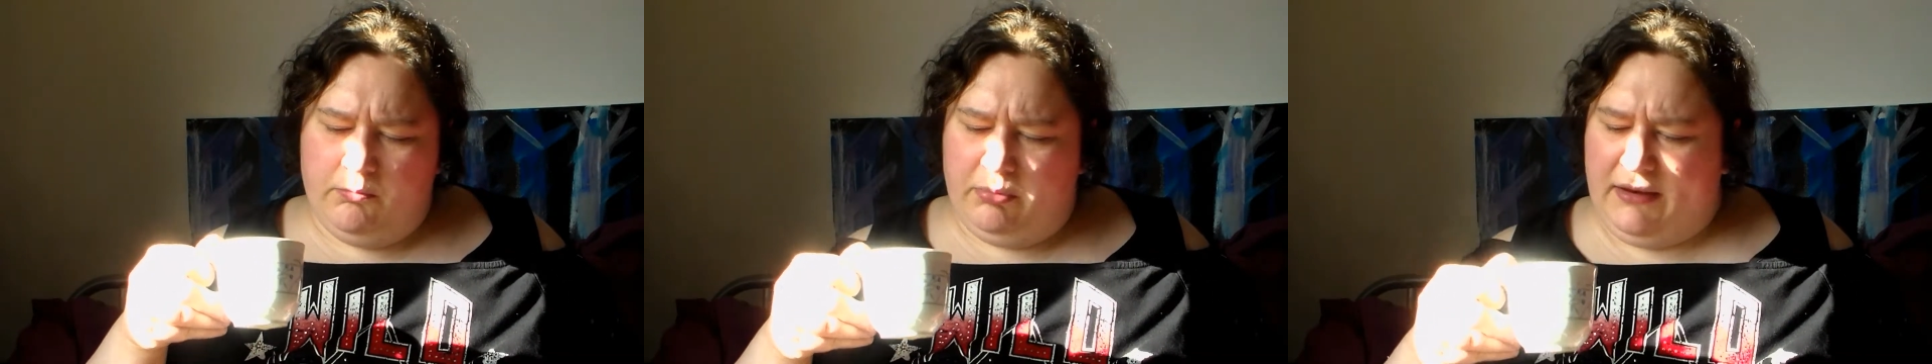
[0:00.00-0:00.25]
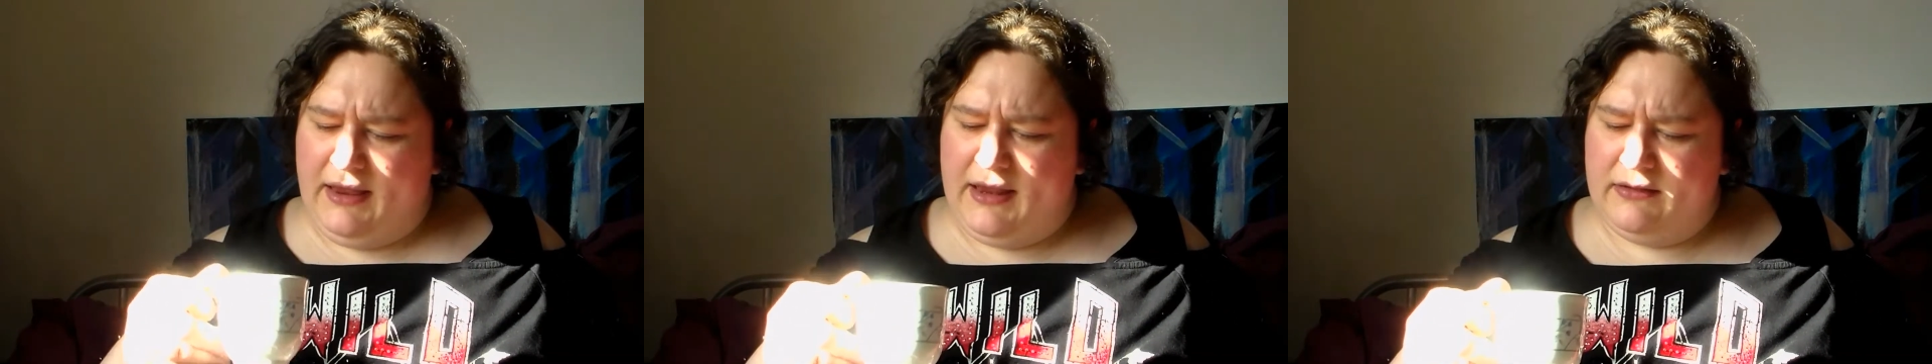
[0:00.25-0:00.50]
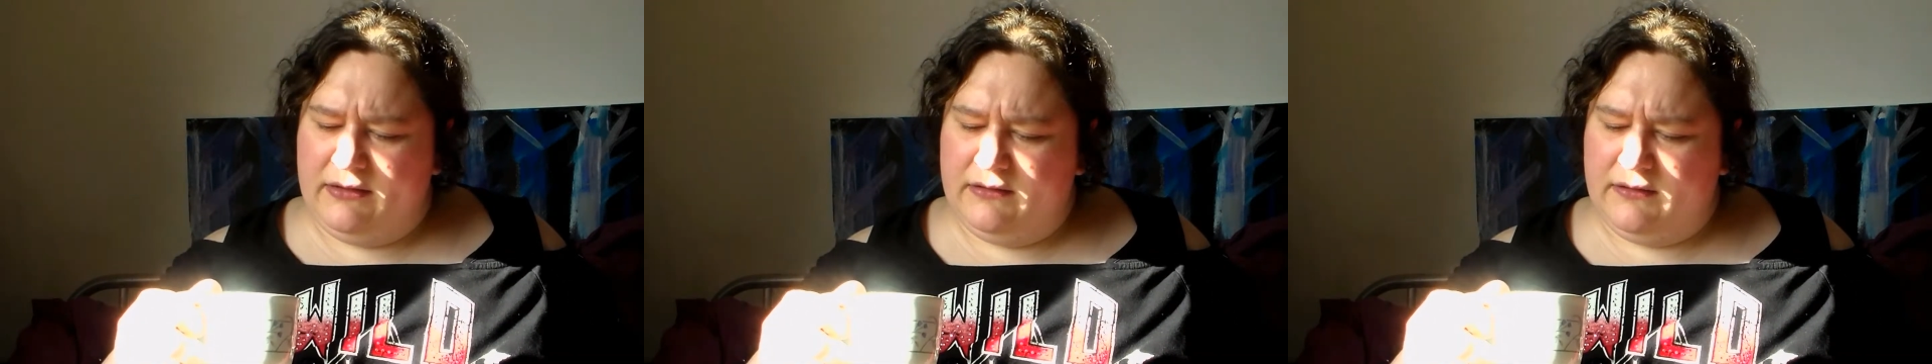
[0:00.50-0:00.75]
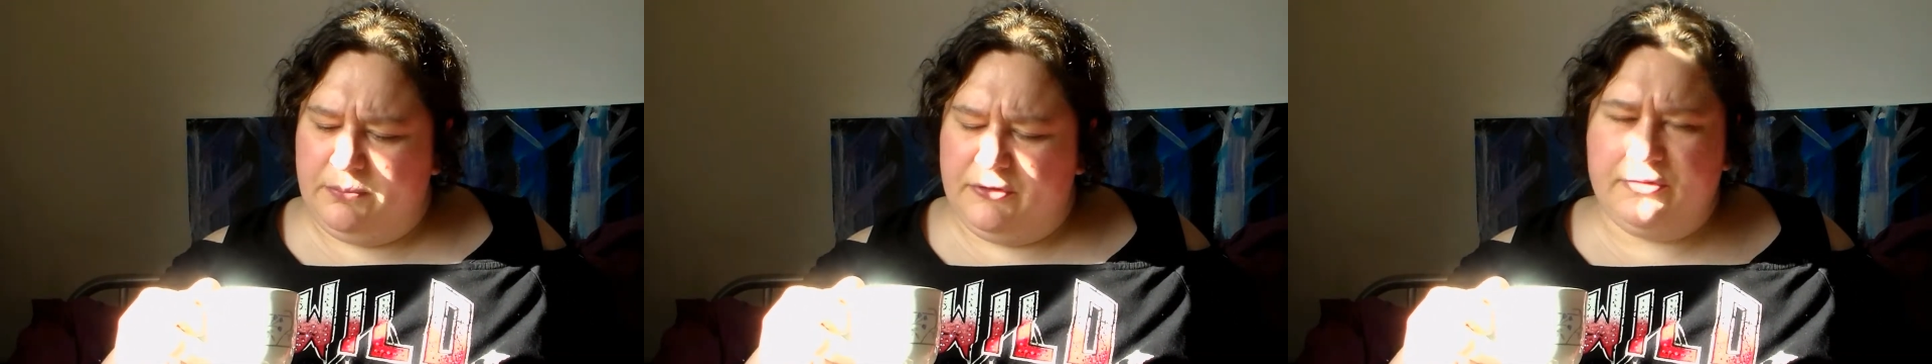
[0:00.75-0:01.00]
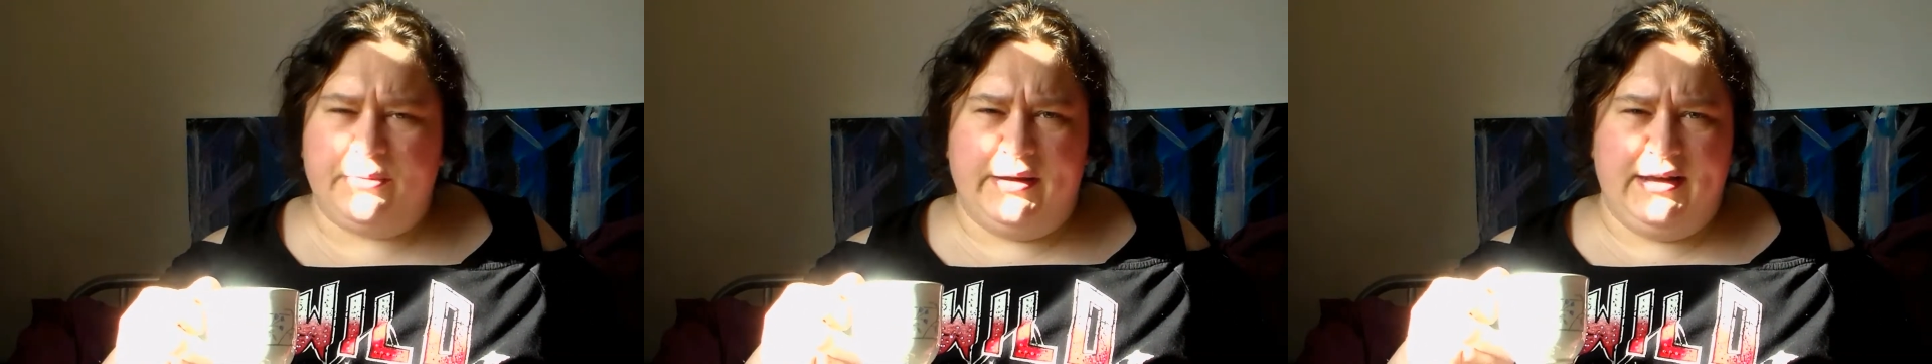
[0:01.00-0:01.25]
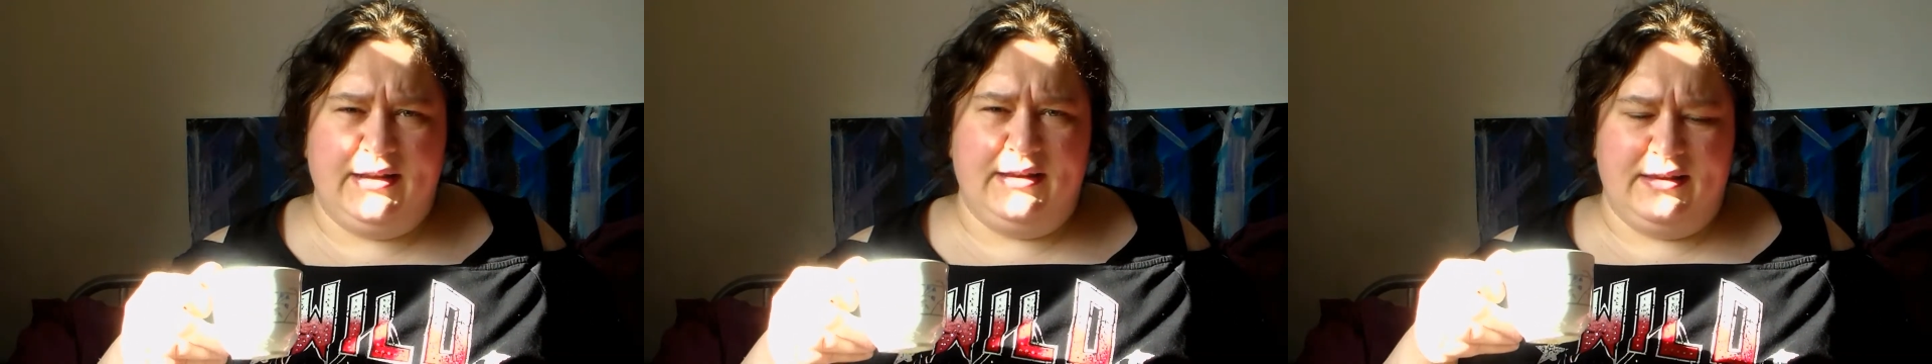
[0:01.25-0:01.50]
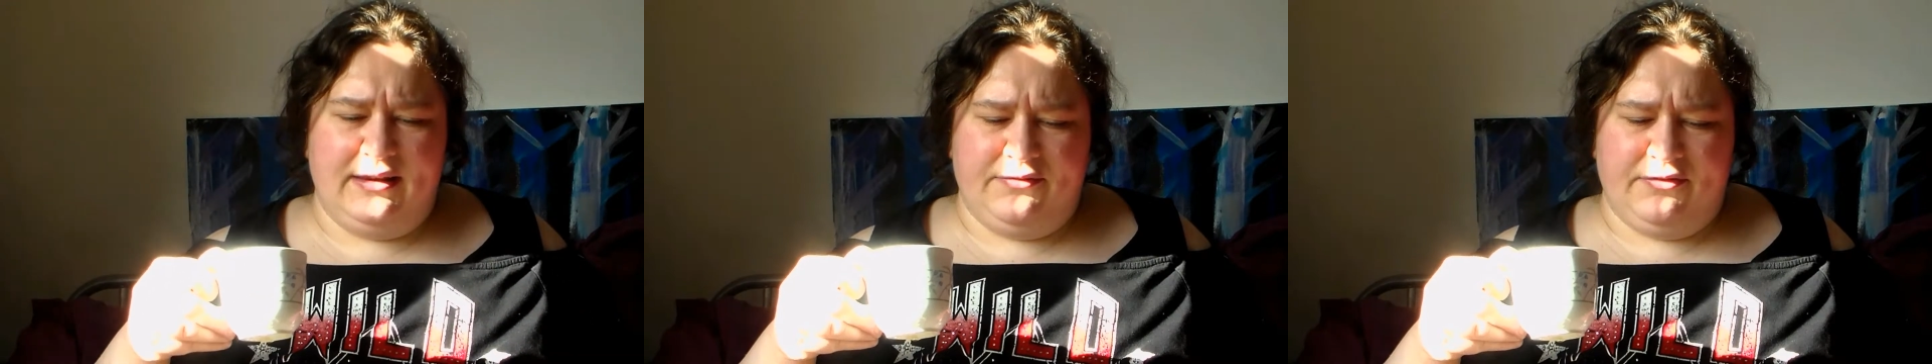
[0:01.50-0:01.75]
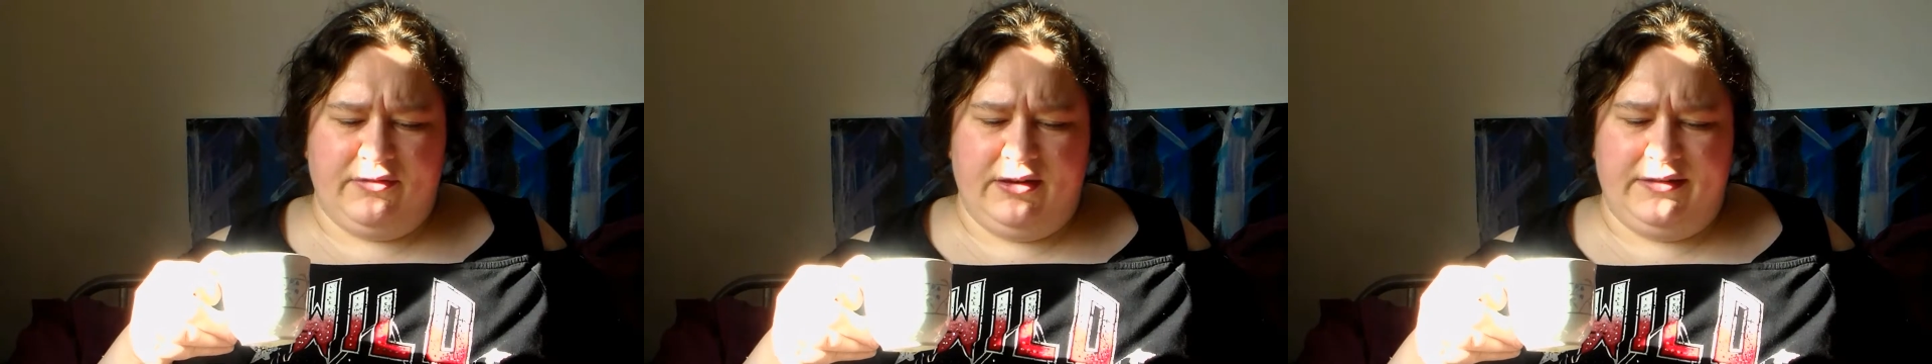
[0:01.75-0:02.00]
blend between the
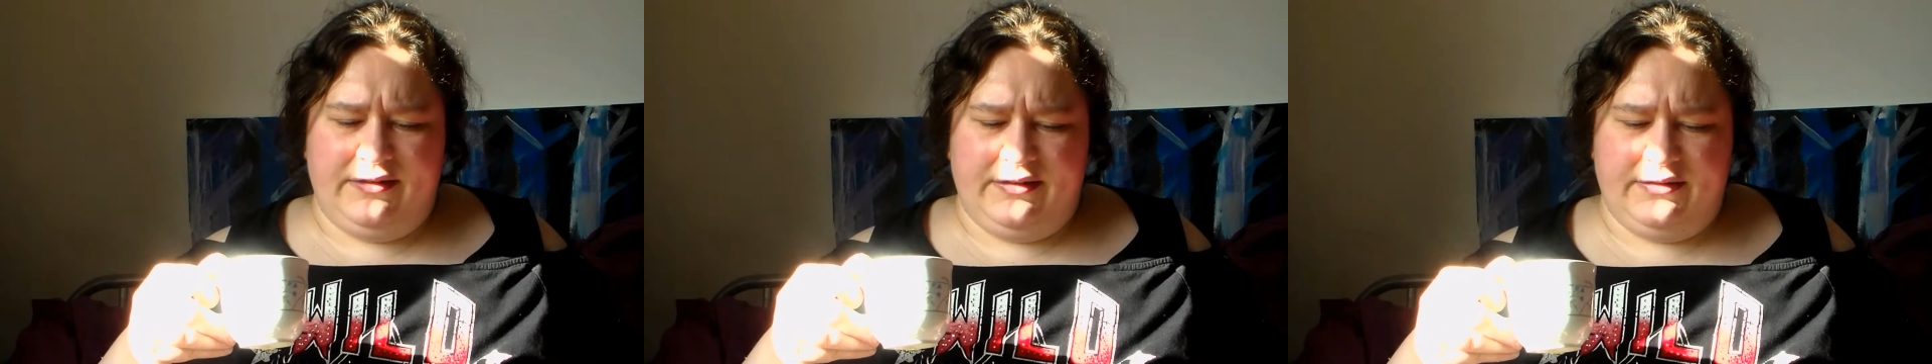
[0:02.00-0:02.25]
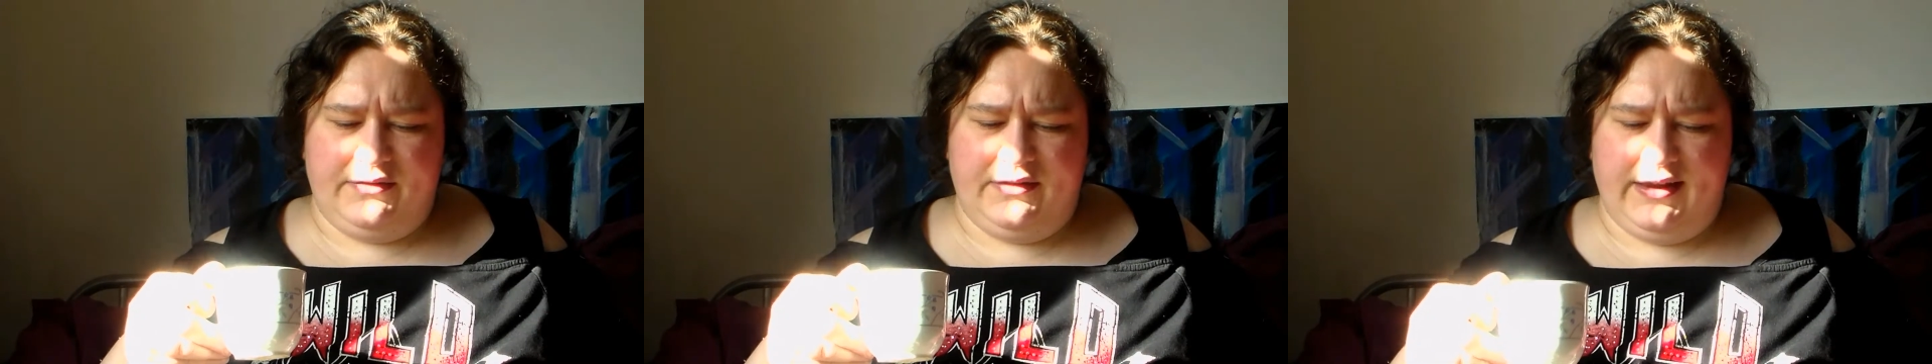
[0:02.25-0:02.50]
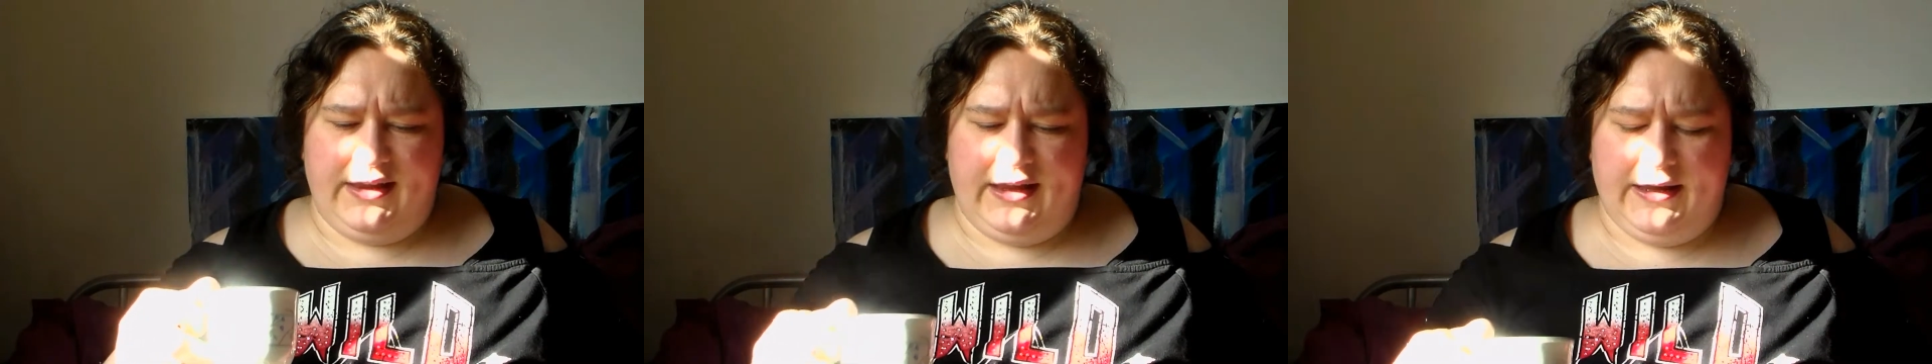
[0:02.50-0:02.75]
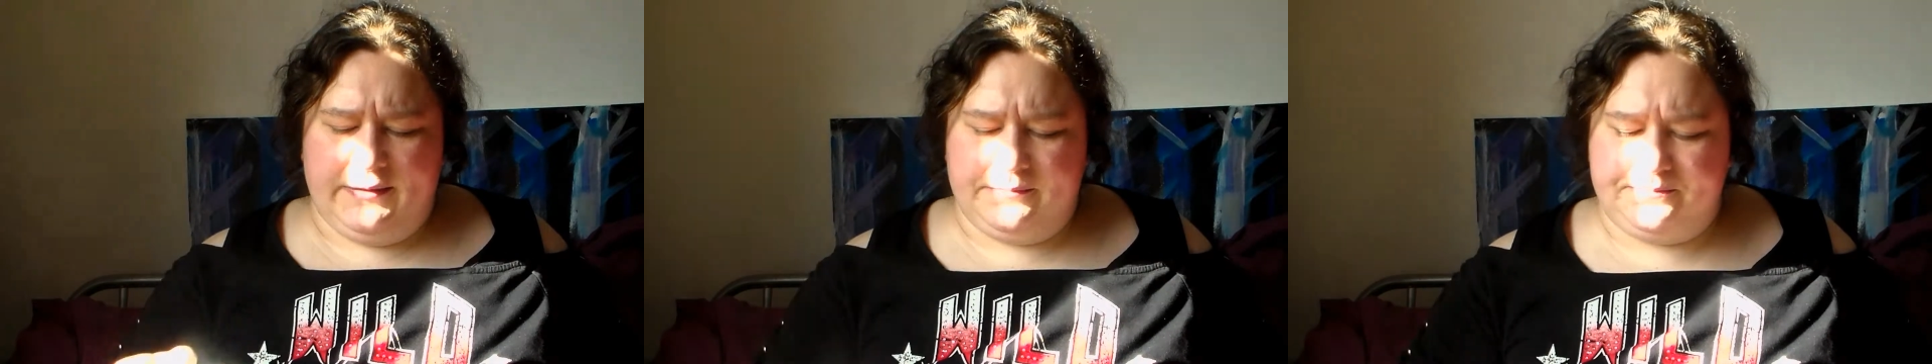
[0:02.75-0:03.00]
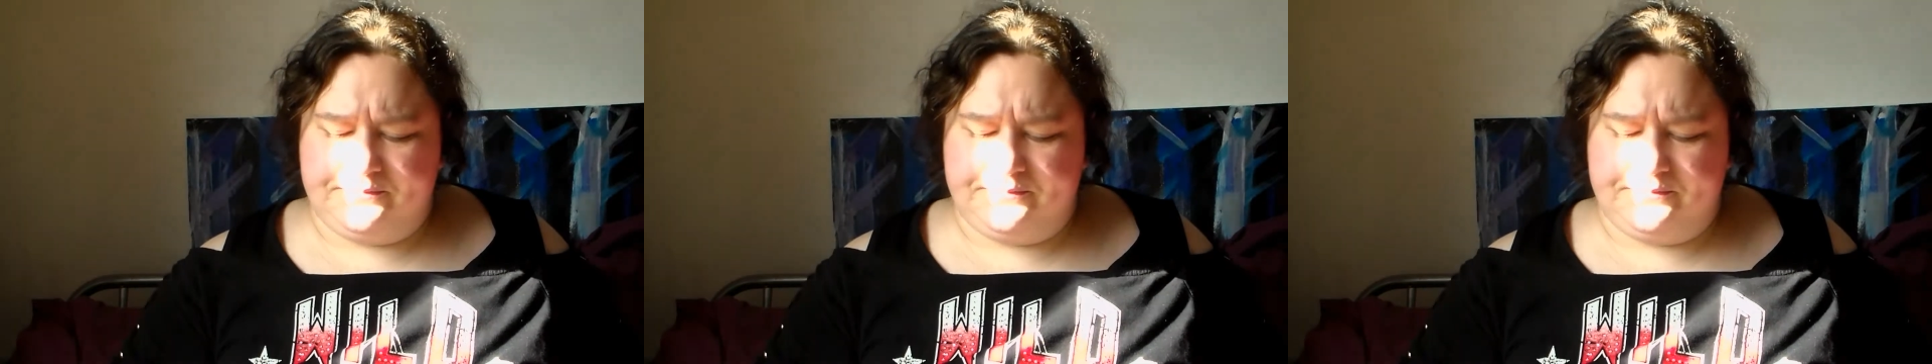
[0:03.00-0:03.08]
varieties of tea.